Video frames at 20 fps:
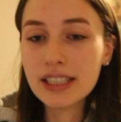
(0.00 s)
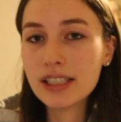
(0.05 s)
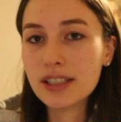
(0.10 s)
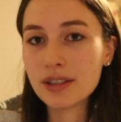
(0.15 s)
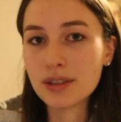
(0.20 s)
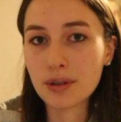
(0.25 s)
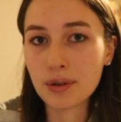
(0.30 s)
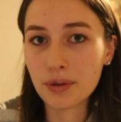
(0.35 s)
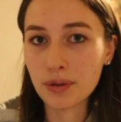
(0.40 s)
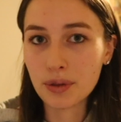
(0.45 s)

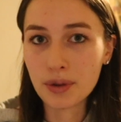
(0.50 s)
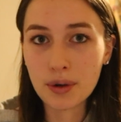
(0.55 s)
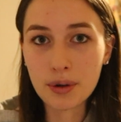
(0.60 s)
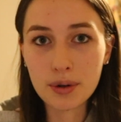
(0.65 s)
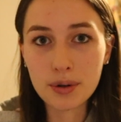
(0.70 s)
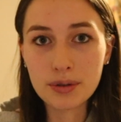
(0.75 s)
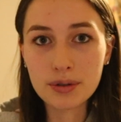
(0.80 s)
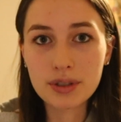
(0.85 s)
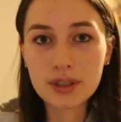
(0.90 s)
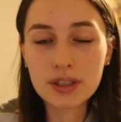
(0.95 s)
So
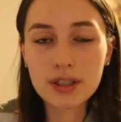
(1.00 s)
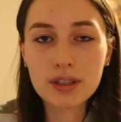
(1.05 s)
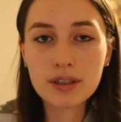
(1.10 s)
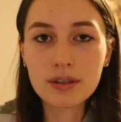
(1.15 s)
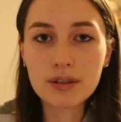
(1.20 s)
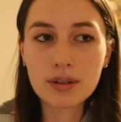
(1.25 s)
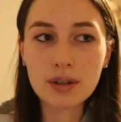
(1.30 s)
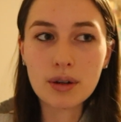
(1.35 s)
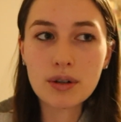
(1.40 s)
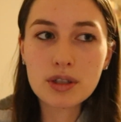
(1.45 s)
those
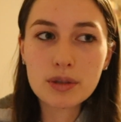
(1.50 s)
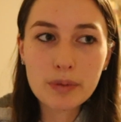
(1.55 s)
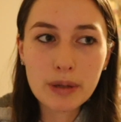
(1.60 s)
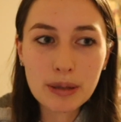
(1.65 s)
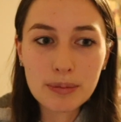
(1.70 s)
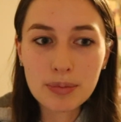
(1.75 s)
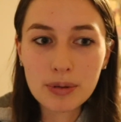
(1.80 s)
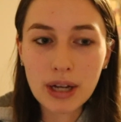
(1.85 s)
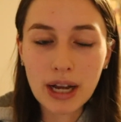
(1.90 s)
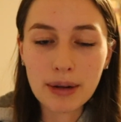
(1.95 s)

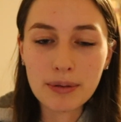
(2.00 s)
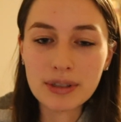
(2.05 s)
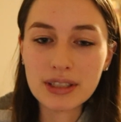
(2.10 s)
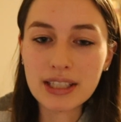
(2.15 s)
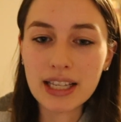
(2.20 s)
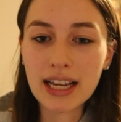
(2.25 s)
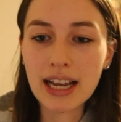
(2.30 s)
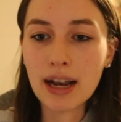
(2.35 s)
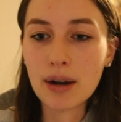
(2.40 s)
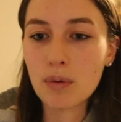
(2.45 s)
people I would
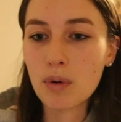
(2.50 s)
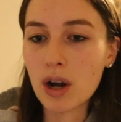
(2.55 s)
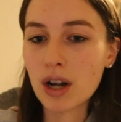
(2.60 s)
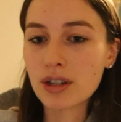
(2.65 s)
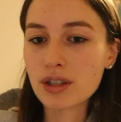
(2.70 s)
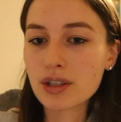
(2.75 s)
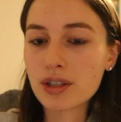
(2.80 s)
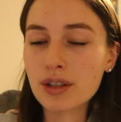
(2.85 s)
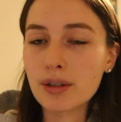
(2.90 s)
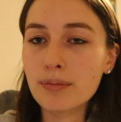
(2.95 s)
say I
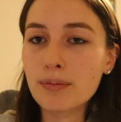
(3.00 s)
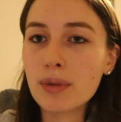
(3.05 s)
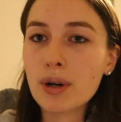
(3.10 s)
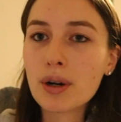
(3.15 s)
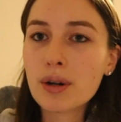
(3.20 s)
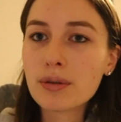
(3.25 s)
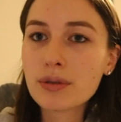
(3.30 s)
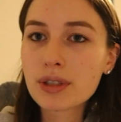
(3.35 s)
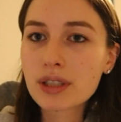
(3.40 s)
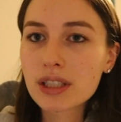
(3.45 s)
watched the
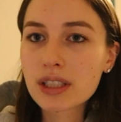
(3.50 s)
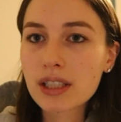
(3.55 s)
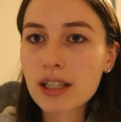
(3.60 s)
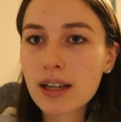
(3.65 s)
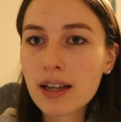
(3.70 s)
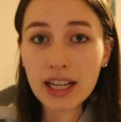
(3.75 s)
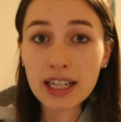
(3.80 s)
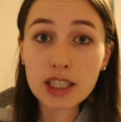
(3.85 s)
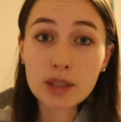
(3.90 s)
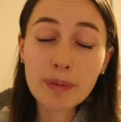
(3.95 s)
most.
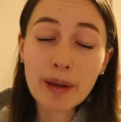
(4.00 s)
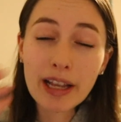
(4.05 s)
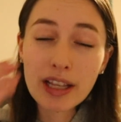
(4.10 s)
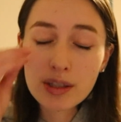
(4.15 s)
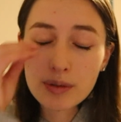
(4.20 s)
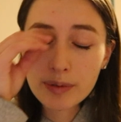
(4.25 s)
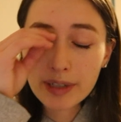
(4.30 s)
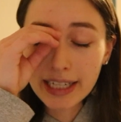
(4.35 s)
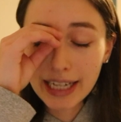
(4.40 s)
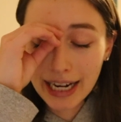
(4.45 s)

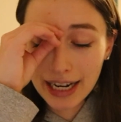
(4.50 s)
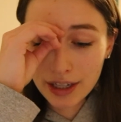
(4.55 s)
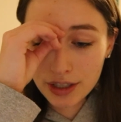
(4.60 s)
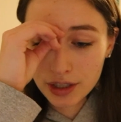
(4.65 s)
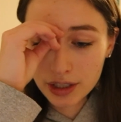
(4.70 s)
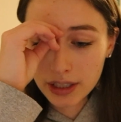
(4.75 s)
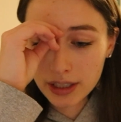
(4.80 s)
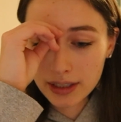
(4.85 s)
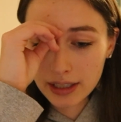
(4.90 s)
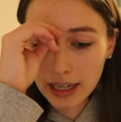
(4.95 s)
Expanse
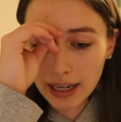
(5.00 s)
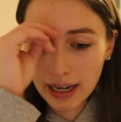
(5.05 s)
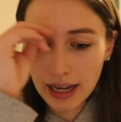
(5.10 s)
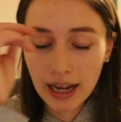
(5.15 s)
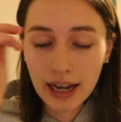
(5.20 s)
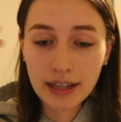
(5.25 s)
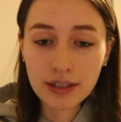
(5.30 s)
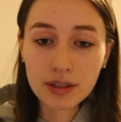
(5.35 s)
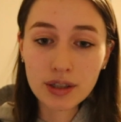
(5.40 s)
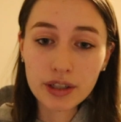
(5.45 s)
reactions,
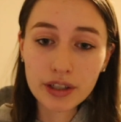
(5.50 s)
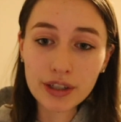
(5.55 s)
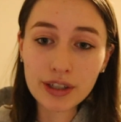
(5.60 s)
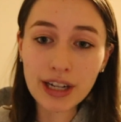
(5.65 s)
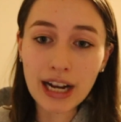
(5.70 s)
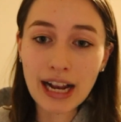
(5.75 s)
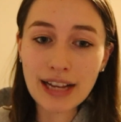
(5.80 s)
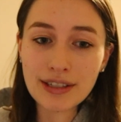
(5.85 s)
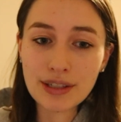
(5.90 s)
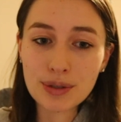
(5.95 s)
I took your
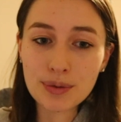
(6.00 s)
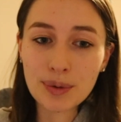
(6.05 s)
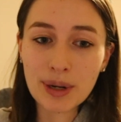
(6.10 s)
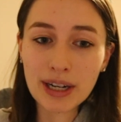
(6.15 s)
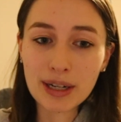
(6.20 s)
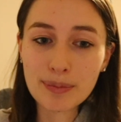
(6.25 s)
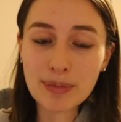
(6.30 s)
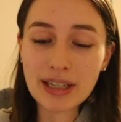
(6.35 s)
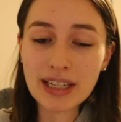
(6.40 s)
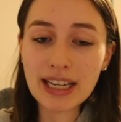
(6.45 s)
guys'
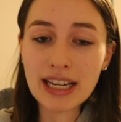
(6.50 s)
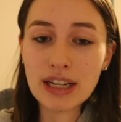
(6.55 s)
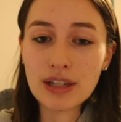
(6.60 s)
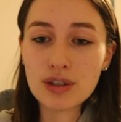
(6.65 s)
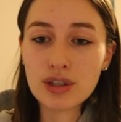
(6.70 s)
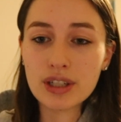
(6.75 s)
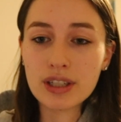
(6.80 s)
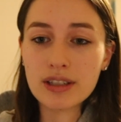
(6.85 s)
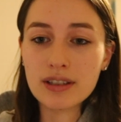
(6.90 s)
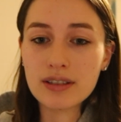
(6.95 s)

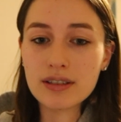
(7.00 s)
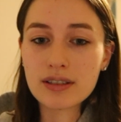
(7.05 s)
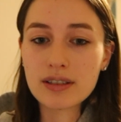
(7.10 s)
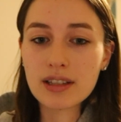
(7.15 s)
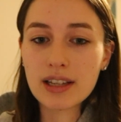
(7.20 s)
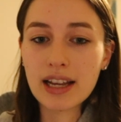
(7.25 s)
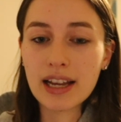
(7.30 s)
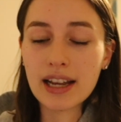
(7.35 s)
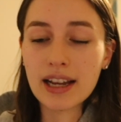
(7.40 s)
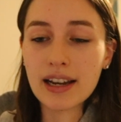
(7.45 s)
recommendations
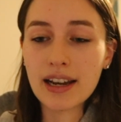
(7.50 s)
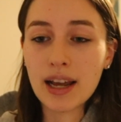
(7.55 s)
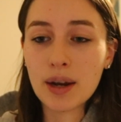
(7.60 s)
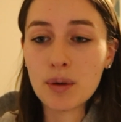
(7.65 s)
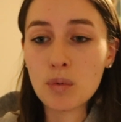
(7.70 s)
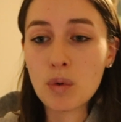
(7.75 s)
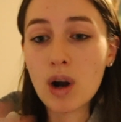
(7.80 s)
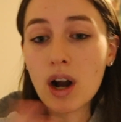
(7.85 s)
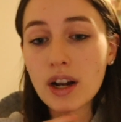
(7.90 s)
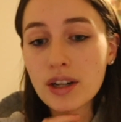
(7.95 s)
and I
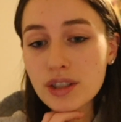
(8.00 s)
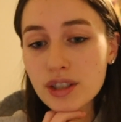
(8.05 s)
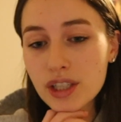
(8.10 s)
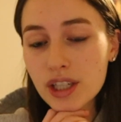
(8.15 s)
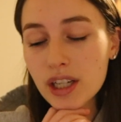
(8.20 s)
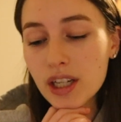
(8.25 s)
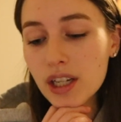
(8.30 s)
watched